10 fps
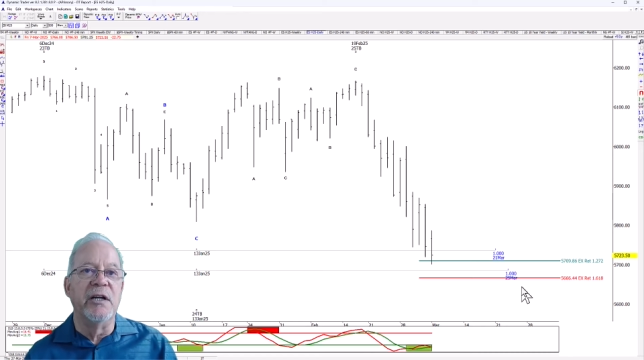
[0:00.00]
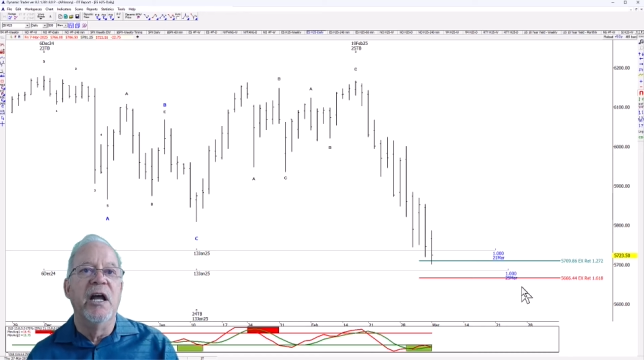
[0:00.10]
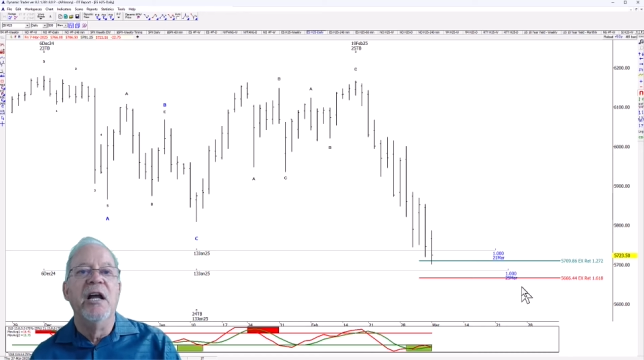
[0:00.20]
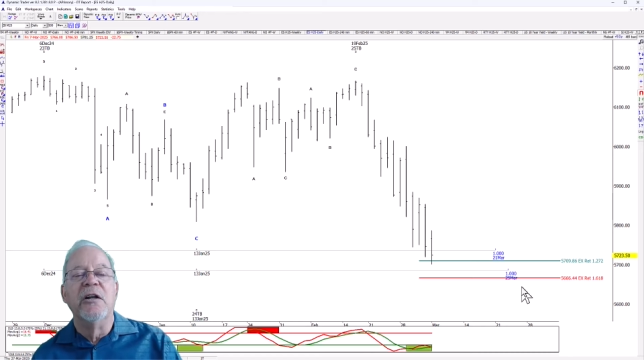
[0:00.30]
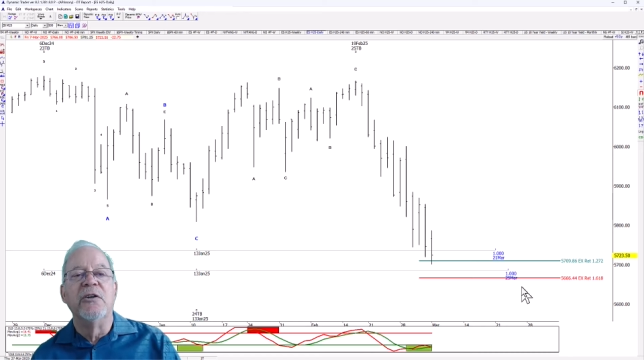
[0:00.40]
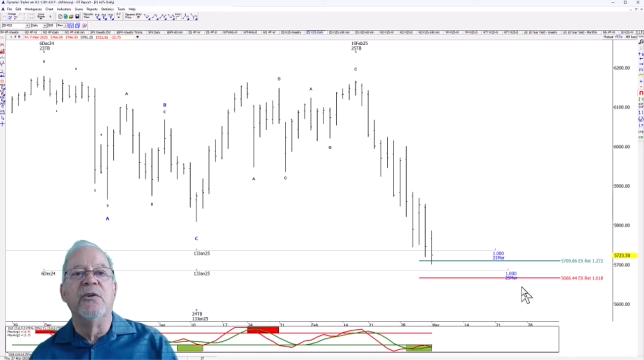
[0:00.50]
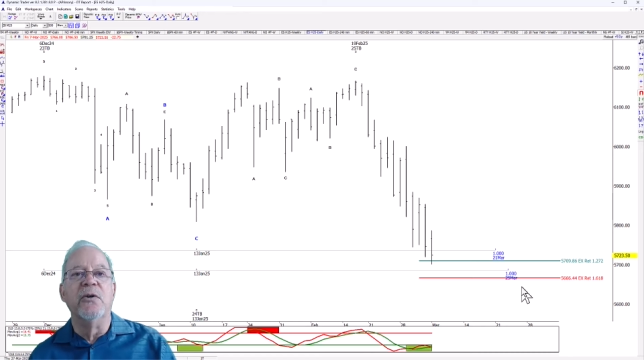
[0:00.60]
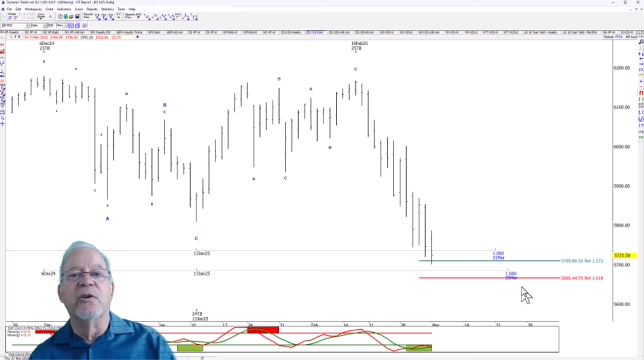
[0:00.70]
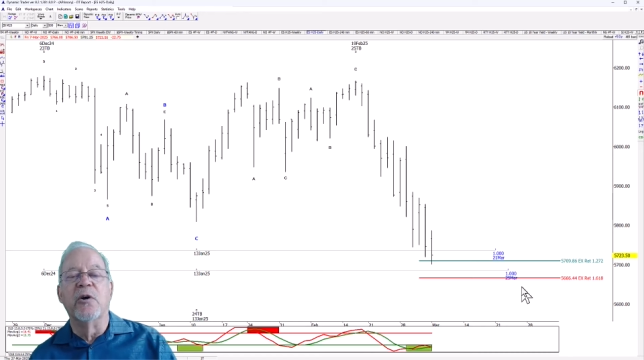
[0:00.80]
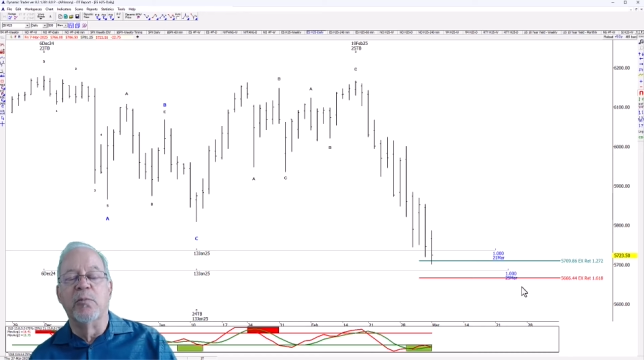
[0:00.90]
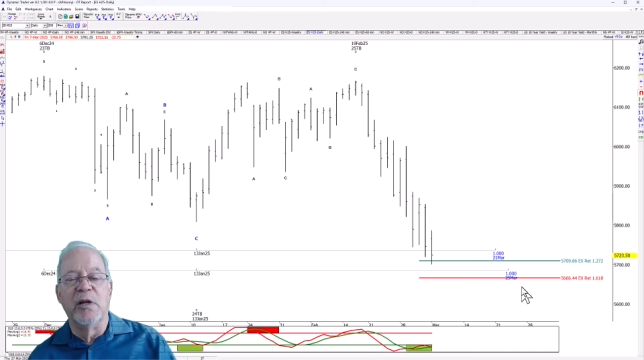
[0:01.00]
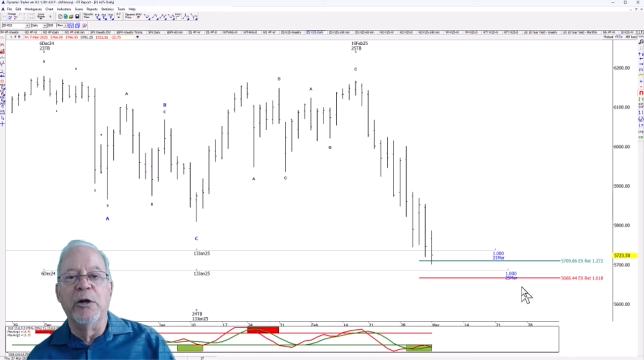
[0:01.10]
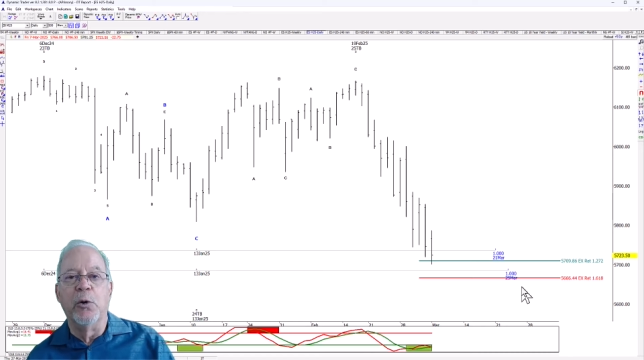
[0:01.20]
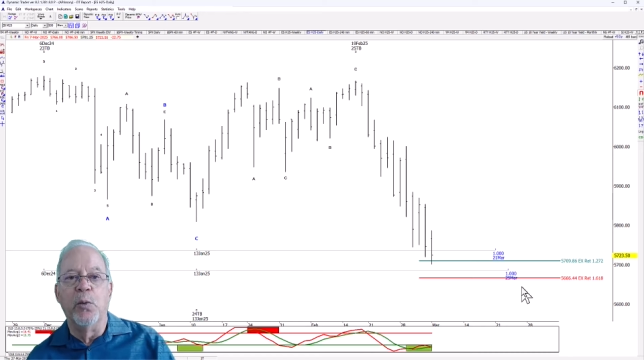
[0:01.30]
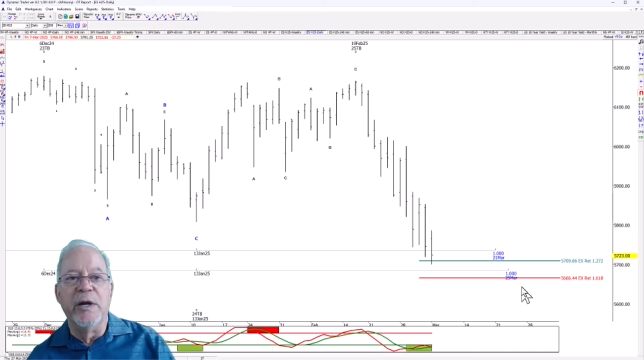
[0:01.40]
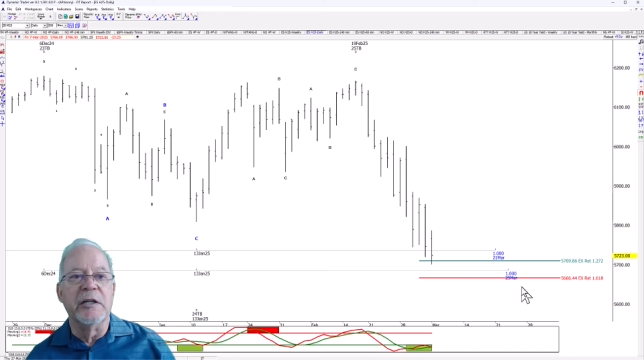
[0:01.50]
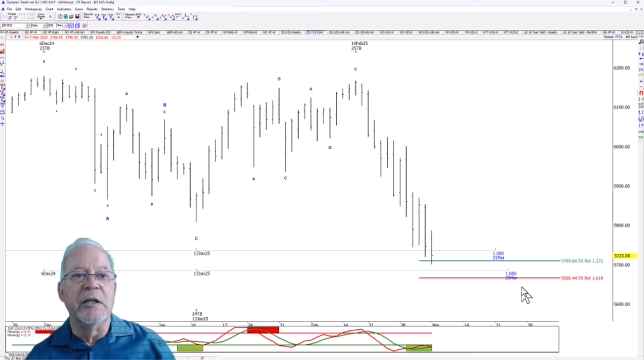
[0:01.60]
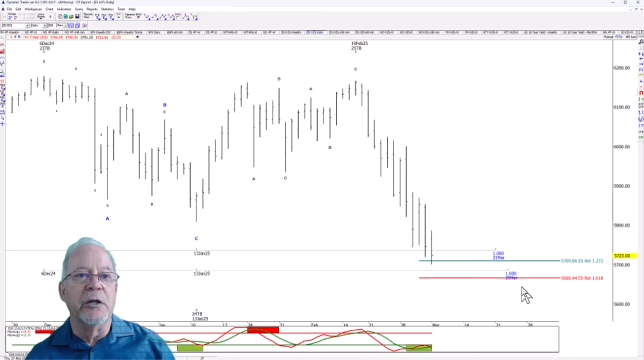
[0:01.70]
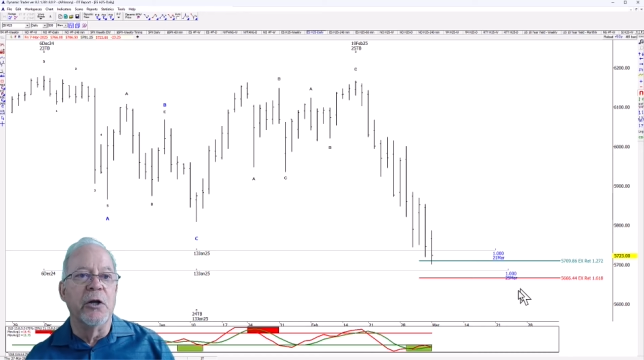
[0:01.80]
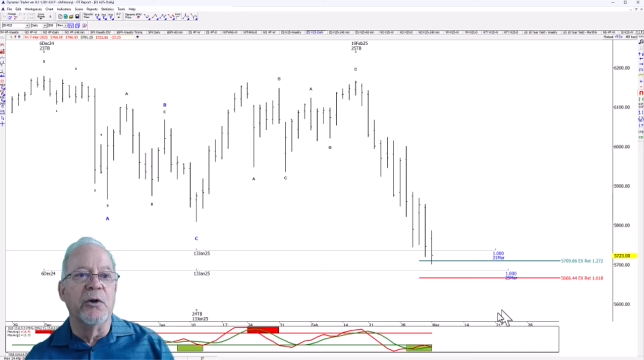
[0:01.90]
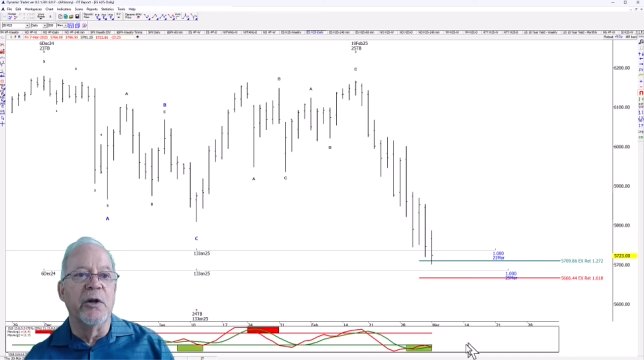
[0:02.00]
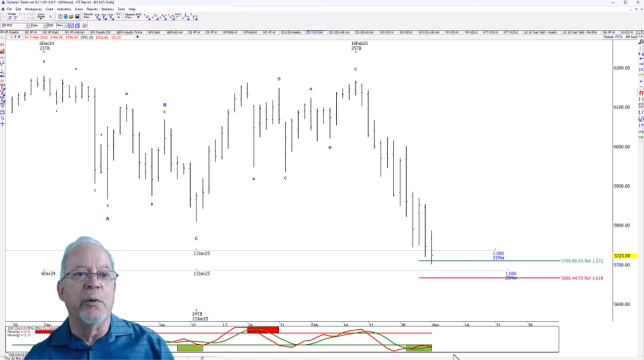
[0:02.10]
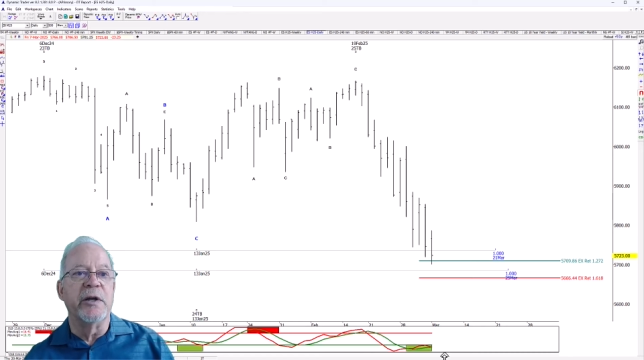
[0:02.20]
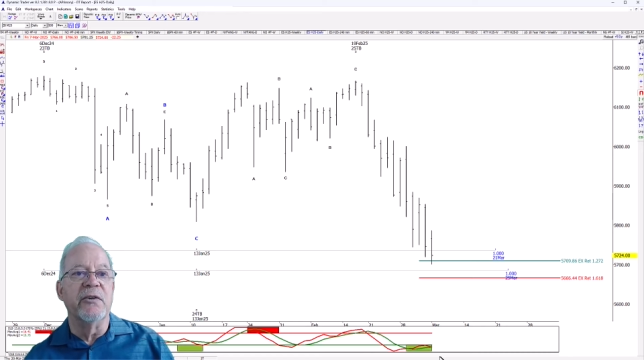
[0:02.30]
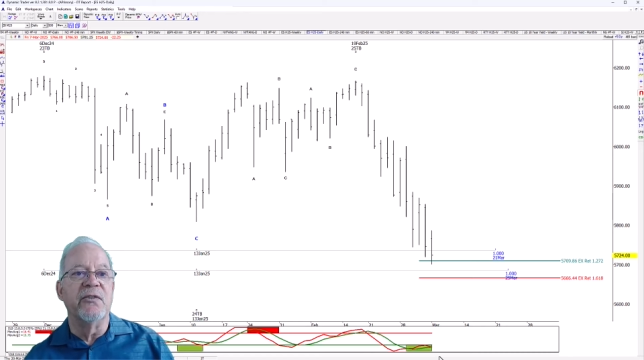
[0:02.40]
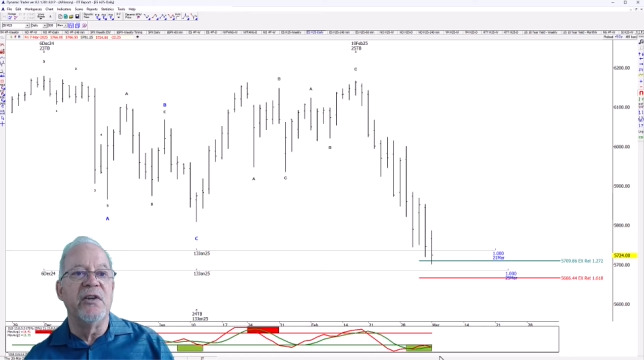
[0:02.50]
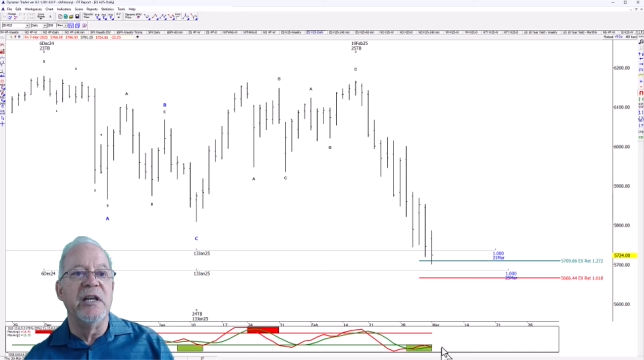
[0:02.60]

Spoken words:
to complete a weekly low. Now we can see